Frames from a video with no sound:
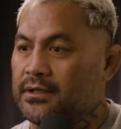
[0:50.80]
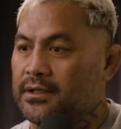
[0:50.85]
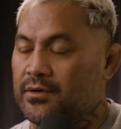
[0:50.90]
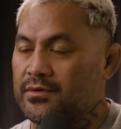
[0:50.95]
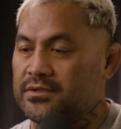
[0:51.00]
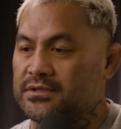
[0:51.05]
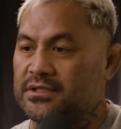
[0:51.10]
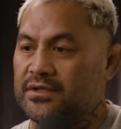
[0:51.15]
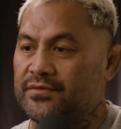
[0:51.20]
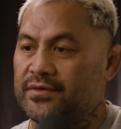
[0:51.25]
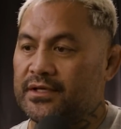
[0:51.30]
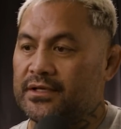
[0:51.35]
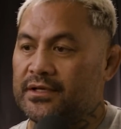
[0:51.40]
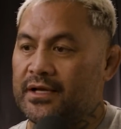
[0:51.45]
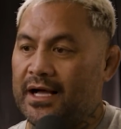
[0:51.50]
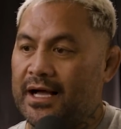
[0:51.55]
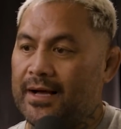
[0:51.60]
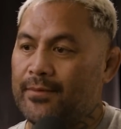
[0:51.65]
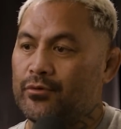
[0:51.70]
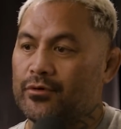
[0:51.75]
I was living in
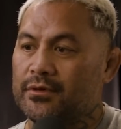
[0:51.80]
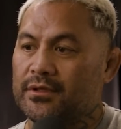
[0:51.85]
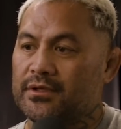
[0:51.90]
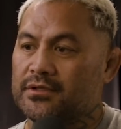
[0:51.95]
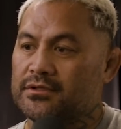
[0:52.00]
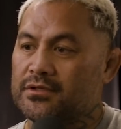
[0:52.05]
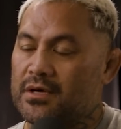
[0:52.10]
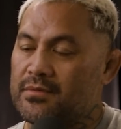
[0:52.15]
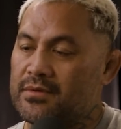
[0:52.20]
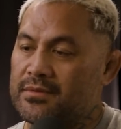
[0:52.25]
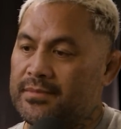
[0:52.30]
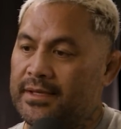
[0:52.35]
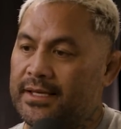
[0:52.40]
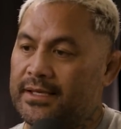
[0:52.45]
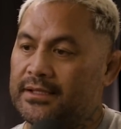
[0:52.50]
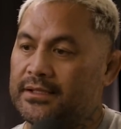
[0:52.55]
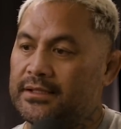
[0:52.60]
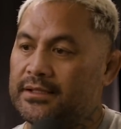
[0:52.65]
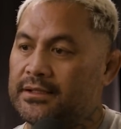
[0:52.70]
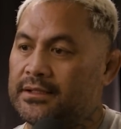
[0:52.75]
Harbour at the time in
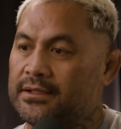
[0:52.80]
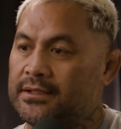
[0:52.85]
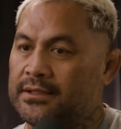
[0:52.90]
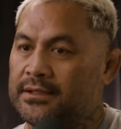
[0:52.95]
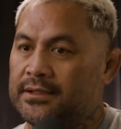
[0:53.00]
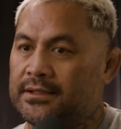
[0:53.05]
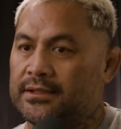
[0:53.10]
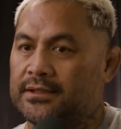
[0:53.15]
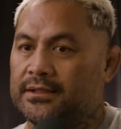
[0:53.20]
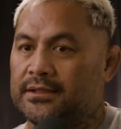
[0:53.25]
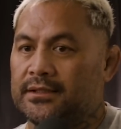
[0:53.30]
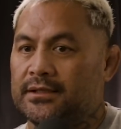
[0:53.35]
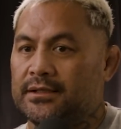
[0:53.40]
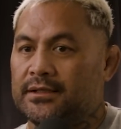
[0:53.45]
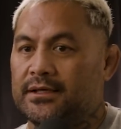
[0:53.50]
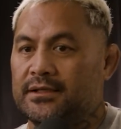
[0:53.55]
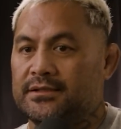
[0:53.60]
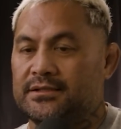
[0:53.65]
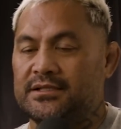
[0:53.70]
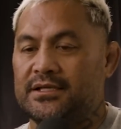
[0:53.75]
Manly.
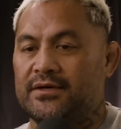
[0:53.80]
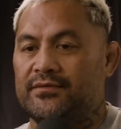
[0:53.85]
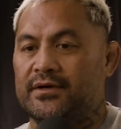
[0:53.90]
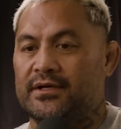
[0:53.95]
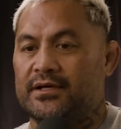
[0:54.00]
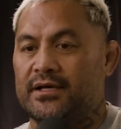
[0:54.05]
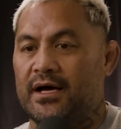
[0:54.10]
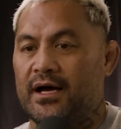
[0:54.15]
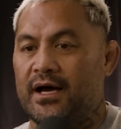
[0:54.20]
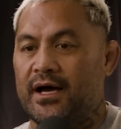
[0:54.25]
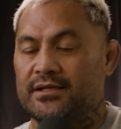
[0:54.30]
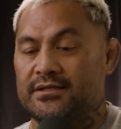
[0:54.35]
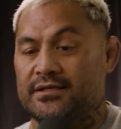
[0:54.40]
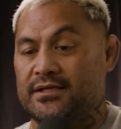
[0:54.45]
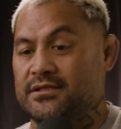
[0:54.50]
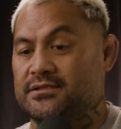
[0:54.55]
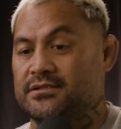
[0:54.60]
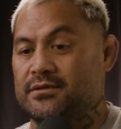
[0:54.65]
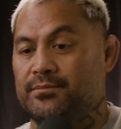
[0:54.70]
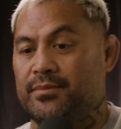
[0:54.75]
I didn't have a car. I had to
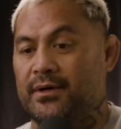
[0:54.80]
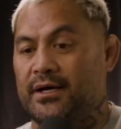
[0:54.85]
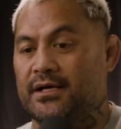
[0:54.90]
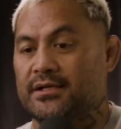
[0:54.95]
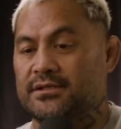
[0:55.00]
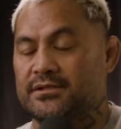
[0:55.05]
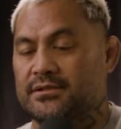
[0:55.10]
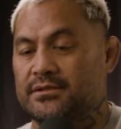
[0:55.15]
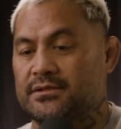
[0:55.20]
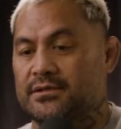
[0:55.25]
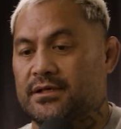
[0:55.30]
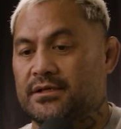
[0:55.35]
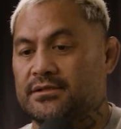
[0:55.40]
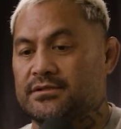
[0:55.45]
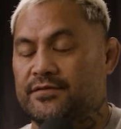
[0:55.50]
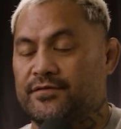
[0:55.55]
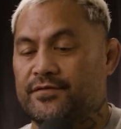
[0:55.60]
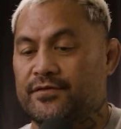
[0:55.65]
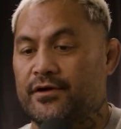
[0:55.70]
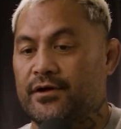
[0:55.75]
catch the bus,
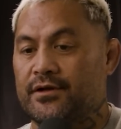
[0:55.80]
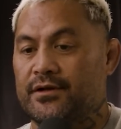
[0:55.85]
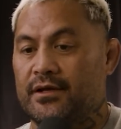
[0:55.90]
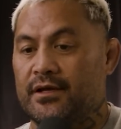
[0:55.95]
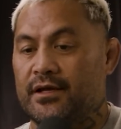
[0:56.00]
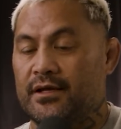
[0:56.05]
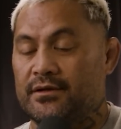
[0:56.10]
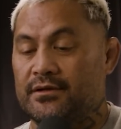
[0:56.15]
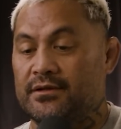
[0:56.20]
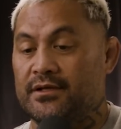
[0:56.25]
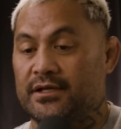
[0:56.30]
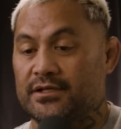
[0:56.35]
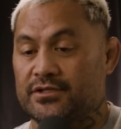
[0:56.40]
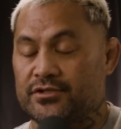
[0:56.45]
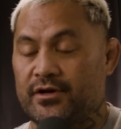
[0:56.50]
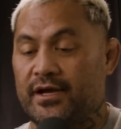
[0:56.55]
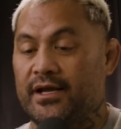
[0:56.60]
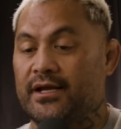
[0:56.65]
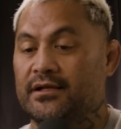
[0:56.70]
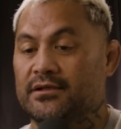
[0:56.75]
catch a ferry, and then a
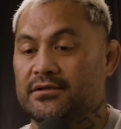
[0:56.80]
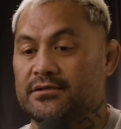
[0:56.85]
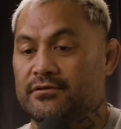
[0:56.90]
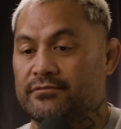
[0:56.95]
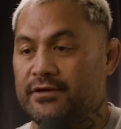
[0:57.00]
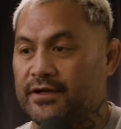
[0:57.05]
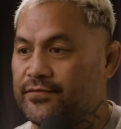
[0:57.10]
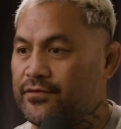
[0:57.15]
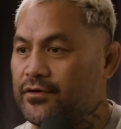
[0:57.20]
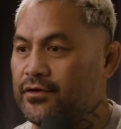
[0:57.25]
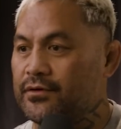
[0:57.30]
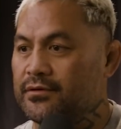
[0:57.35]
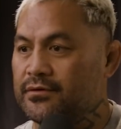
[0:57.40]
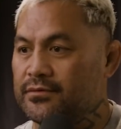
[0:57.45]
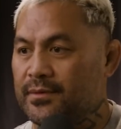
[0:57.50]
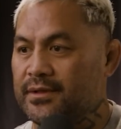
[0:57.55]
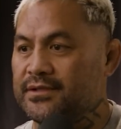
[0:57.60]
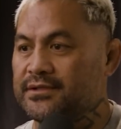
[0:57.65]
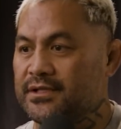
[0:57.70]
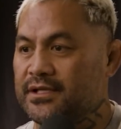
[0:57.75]
train to Redfern,
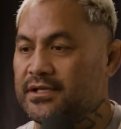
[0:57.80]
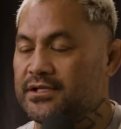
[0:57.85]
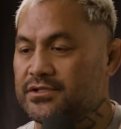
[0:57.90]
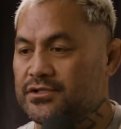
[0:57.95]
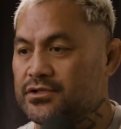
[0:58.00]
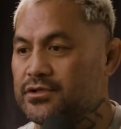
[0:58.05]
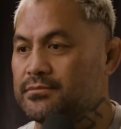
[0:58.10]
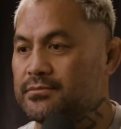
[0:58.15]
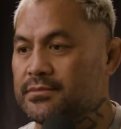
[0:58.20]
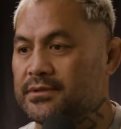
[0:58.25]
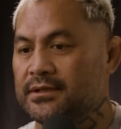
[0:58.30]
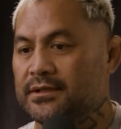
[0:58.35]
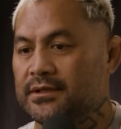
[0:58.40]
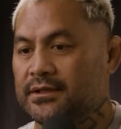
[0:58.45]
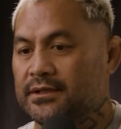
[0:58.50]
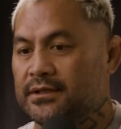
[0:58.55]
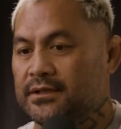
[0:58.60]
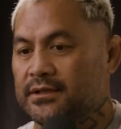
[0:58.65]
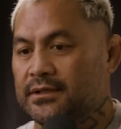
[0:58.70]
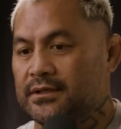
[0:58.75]
to Undine Gym,
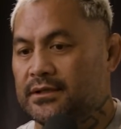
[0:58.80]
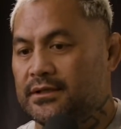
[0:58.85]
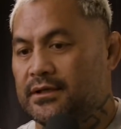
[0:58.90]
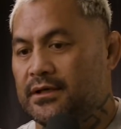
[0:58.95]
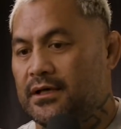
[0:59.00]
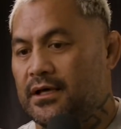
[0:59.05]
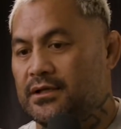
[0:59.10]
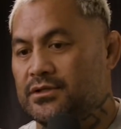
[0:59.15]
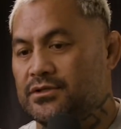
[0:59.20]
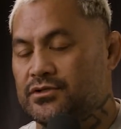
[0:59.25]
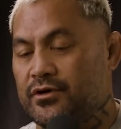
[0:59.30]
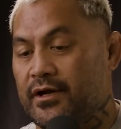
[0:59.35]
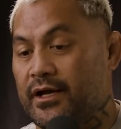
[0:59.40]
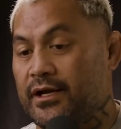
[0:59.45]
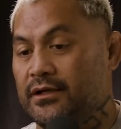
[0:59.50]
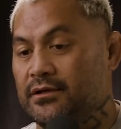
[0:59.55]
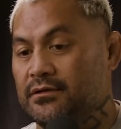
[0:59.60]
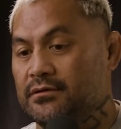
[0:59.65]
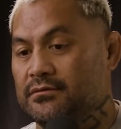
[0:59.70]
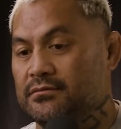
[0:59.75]
and
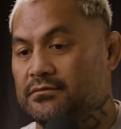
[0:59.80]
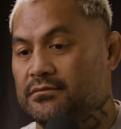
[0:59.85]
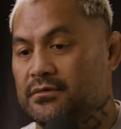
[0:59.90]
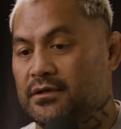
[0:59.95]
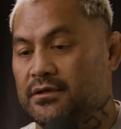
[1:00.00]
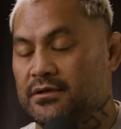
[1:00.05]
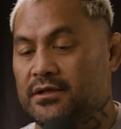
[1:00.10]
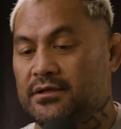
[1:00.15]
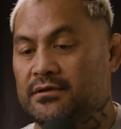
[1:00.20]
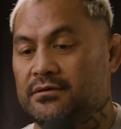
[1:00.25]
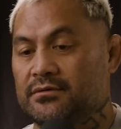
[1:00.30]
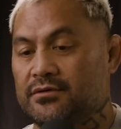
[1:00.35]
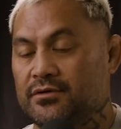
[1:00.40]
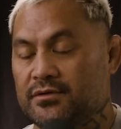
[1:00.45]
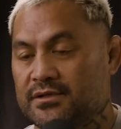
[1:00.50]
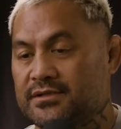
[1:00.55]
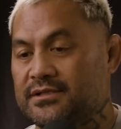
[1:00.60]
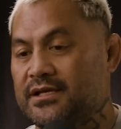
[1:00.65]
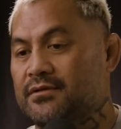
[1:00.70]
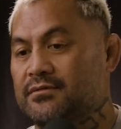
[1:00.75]
train, and then do
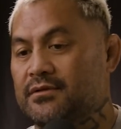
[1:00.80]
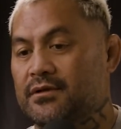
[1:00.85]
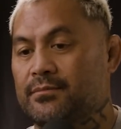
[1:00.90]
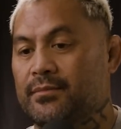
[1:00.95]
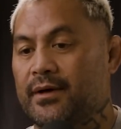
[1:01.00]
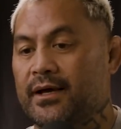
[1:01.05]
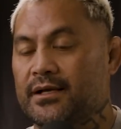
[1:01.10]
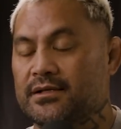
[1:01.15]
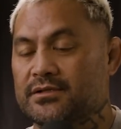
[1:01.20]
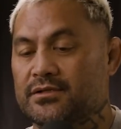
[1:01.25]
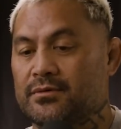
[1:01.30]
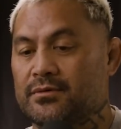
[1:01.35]
the same thing back.